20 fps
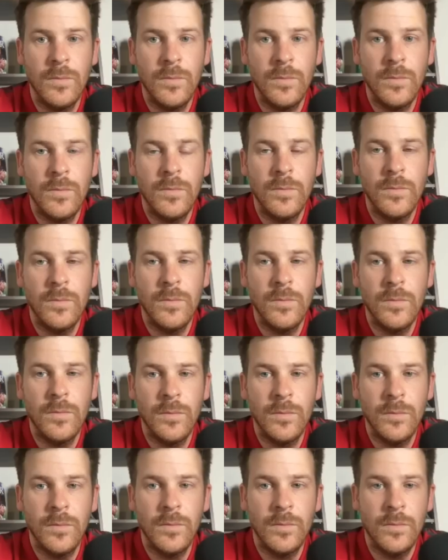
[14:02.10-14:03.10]

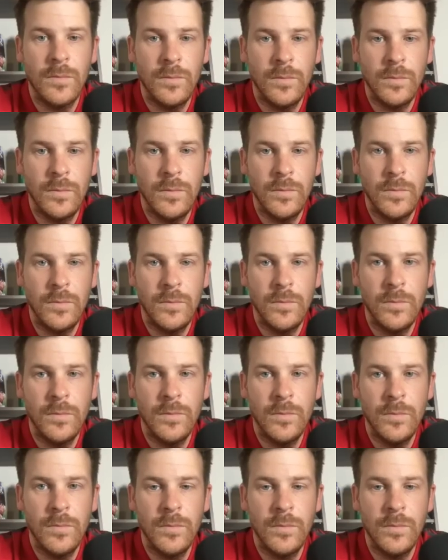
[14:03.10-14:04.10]

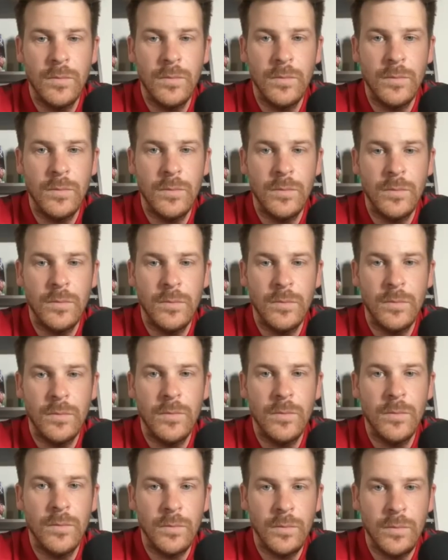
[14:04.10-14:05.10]

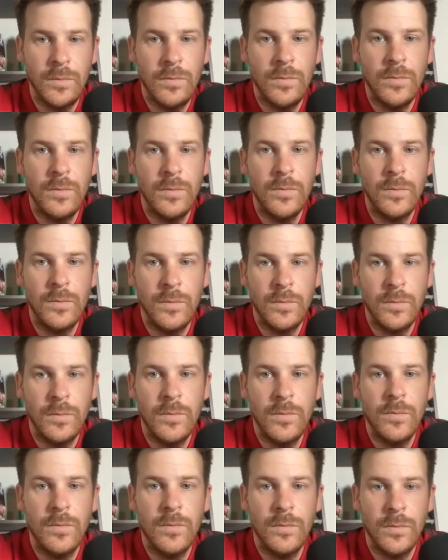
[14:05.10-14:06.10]

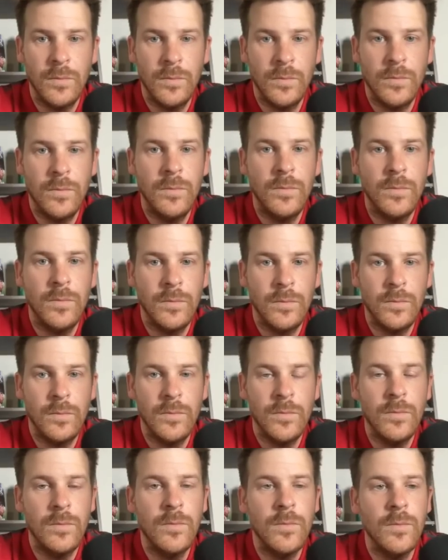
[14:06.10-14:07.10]

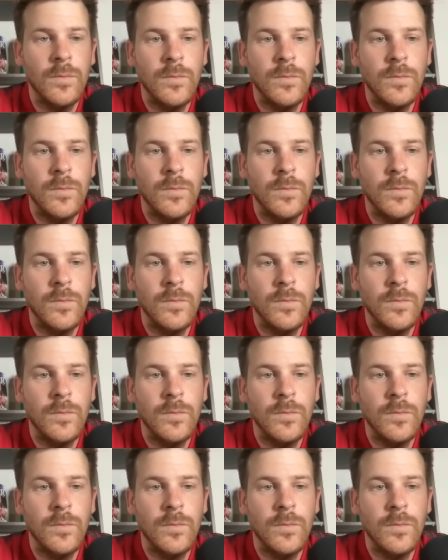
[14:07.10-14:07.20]
(silent)